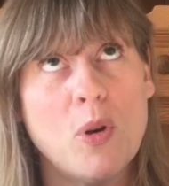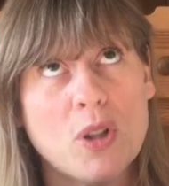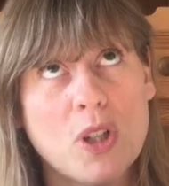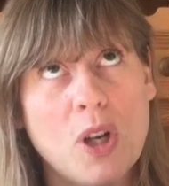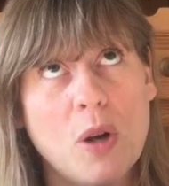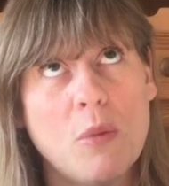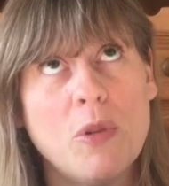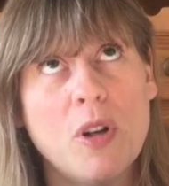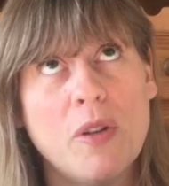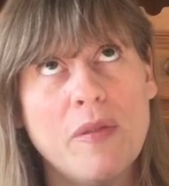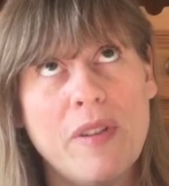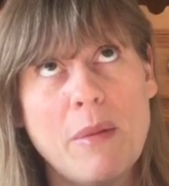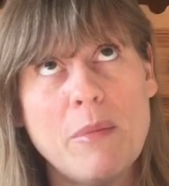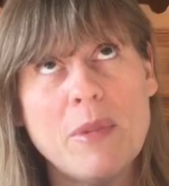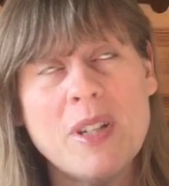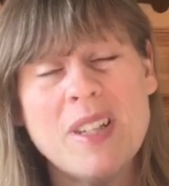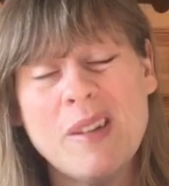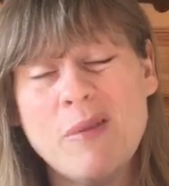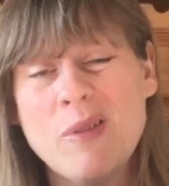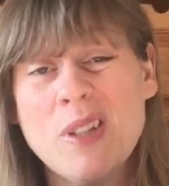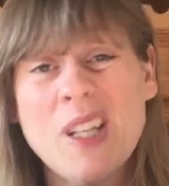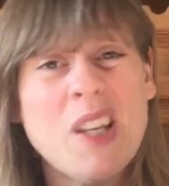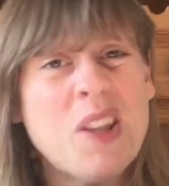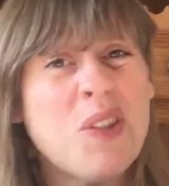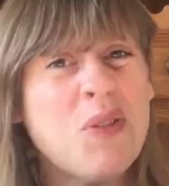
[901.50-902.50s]
October, November. It
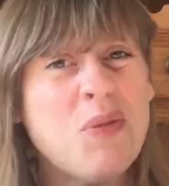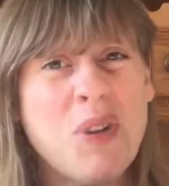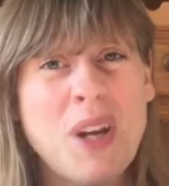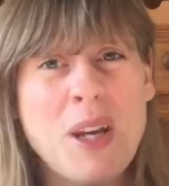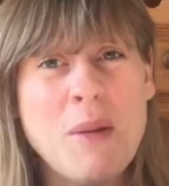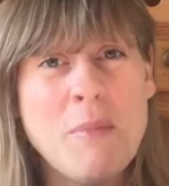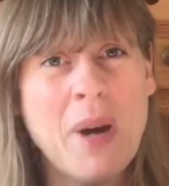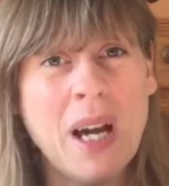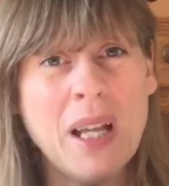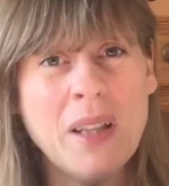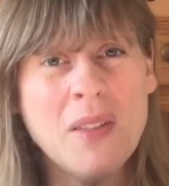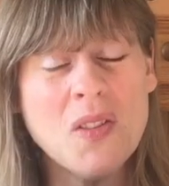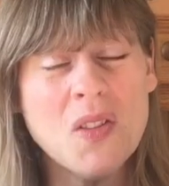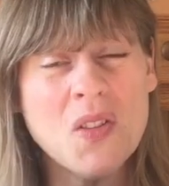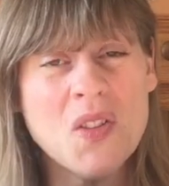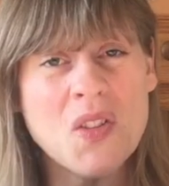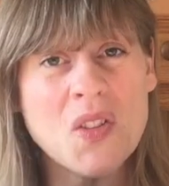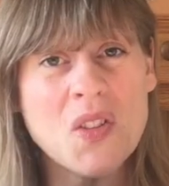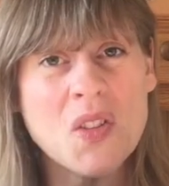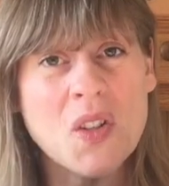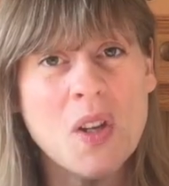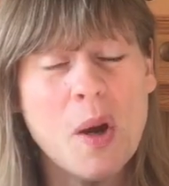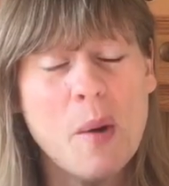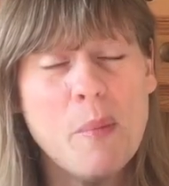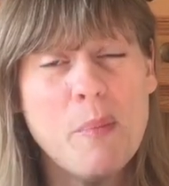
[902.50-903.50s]
was like three
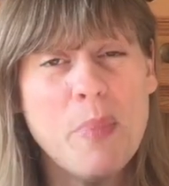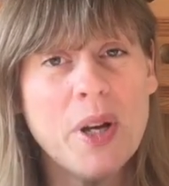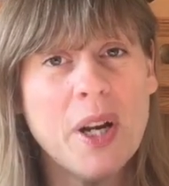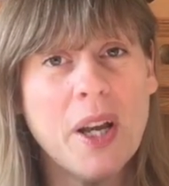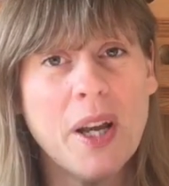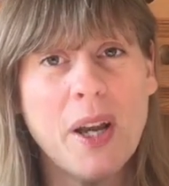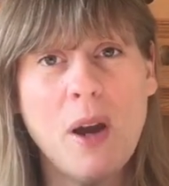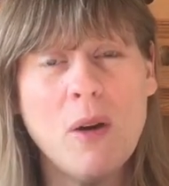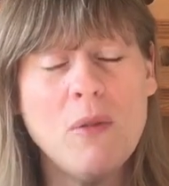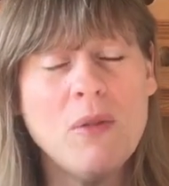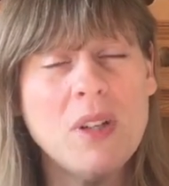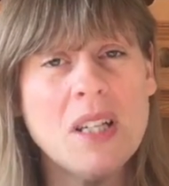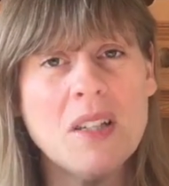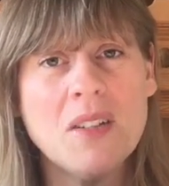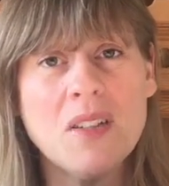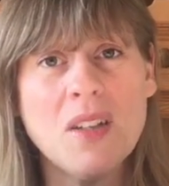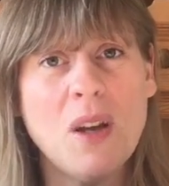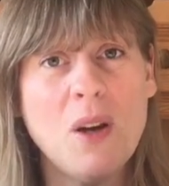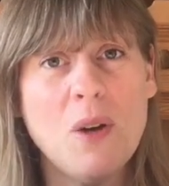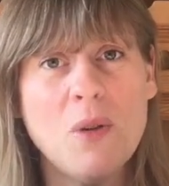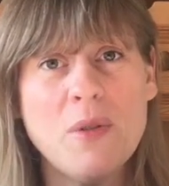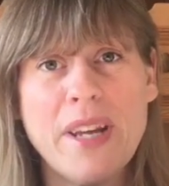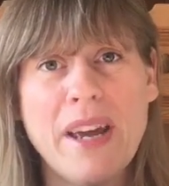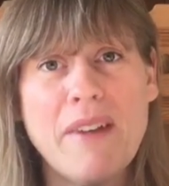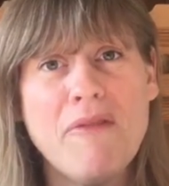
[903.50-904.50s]
months, but I only
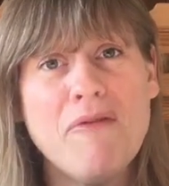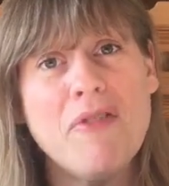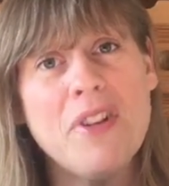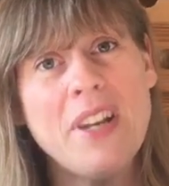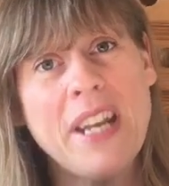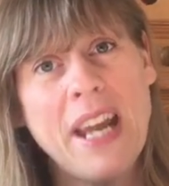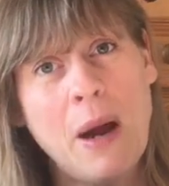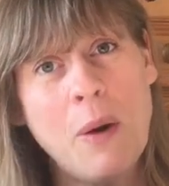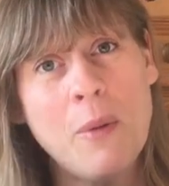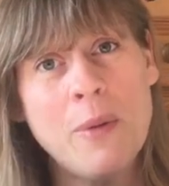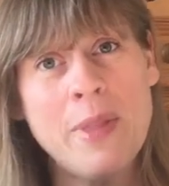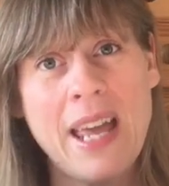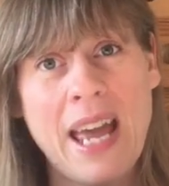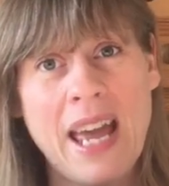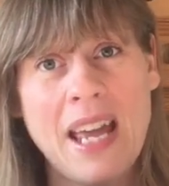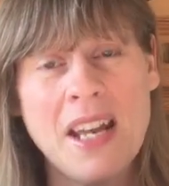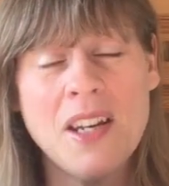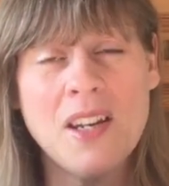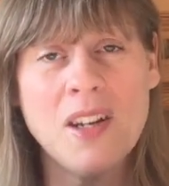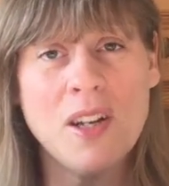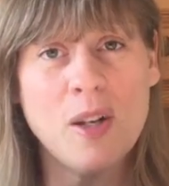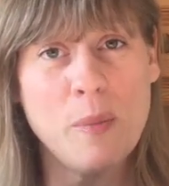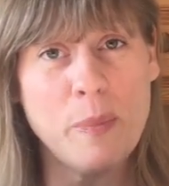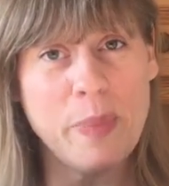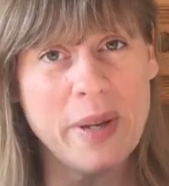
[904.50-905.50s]
sewed every now and then
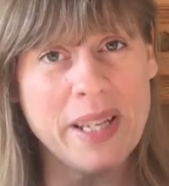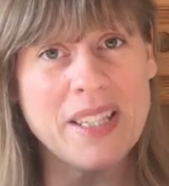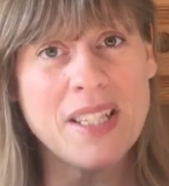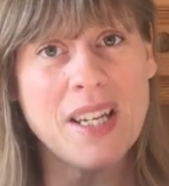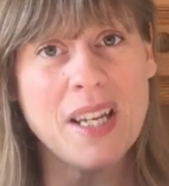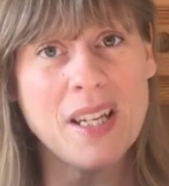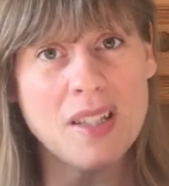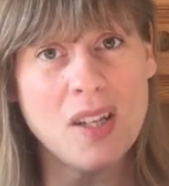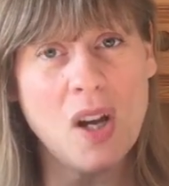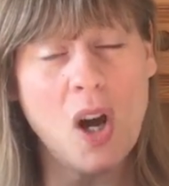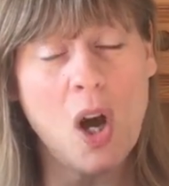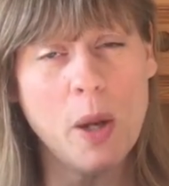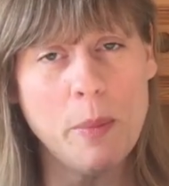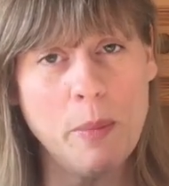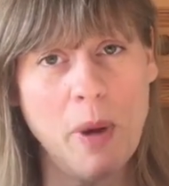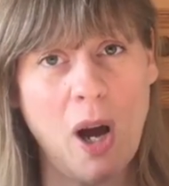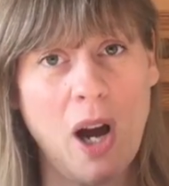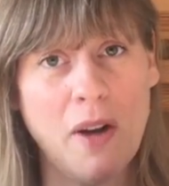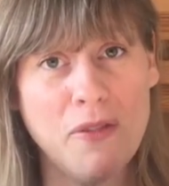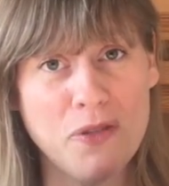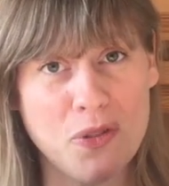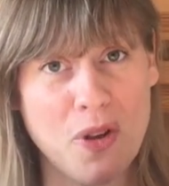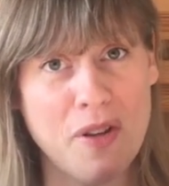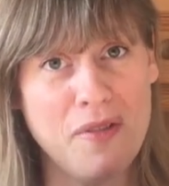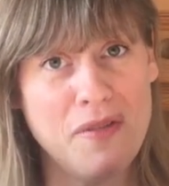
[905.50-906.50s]
and a bit at a time
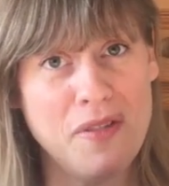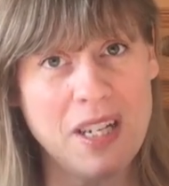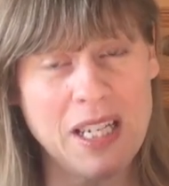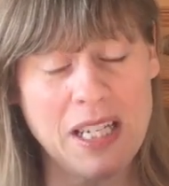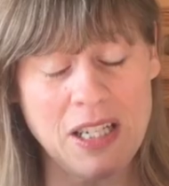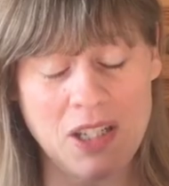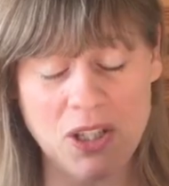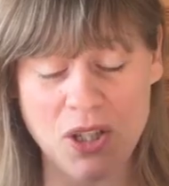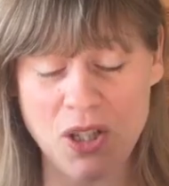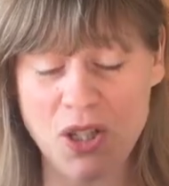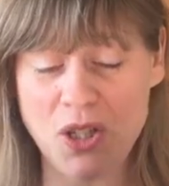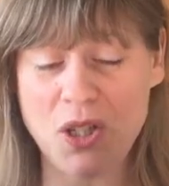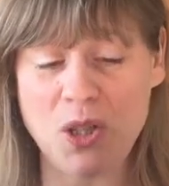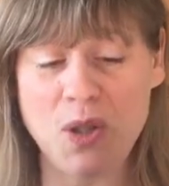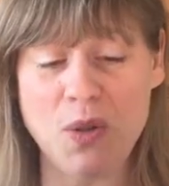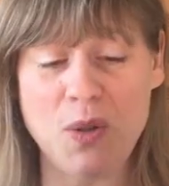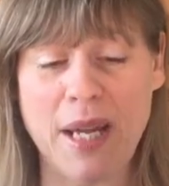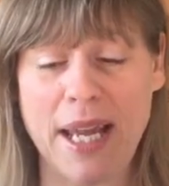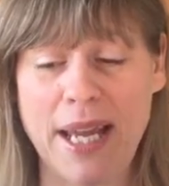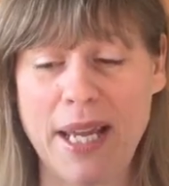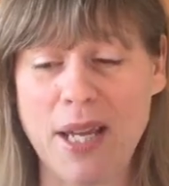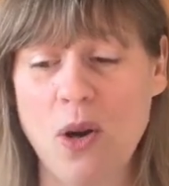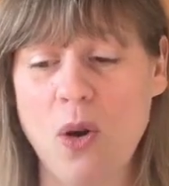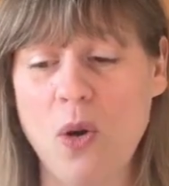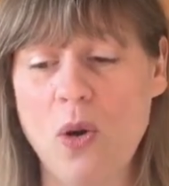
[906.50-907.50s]
after I finished the
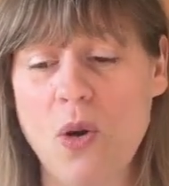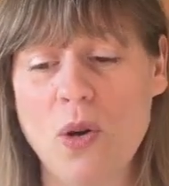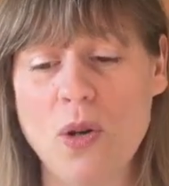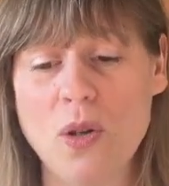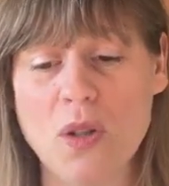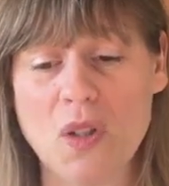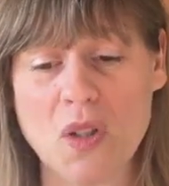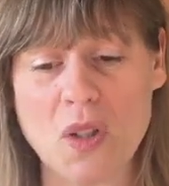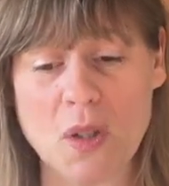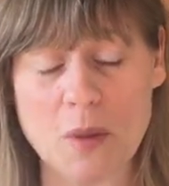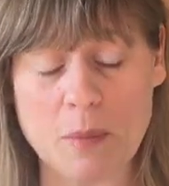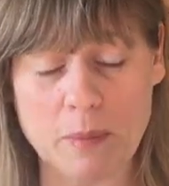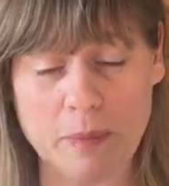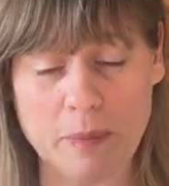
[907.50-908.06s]
two-day course.